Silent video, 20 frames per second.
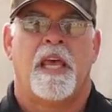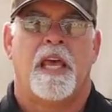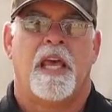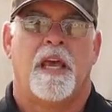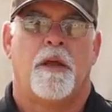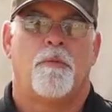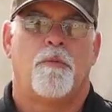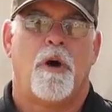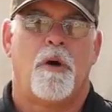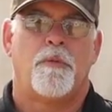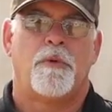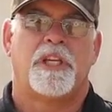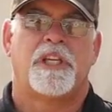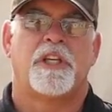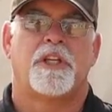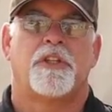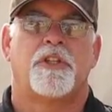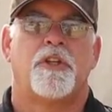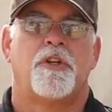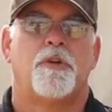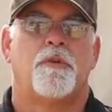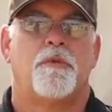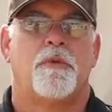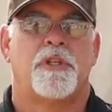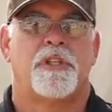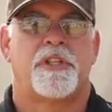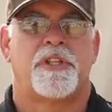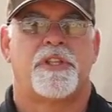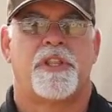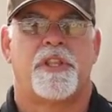And what we can do
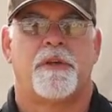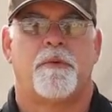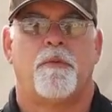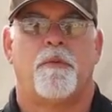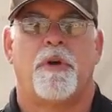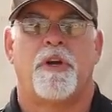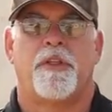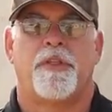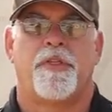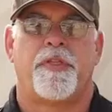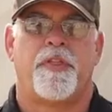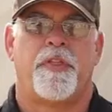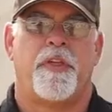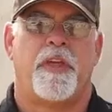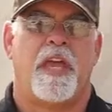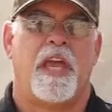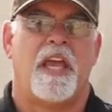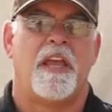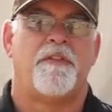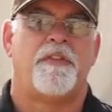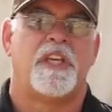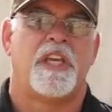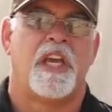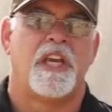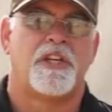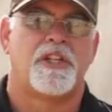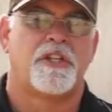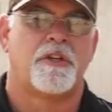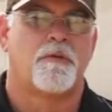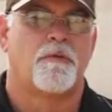with
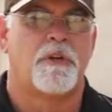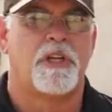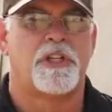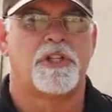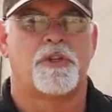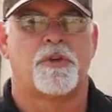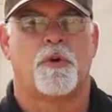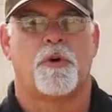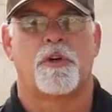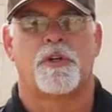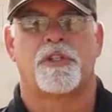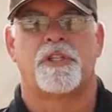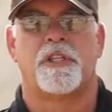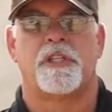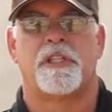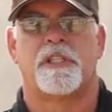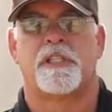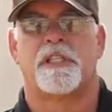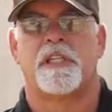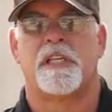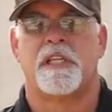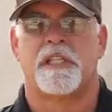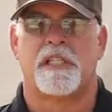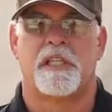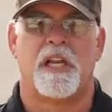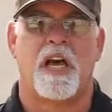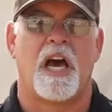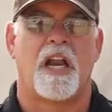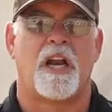aviation resources is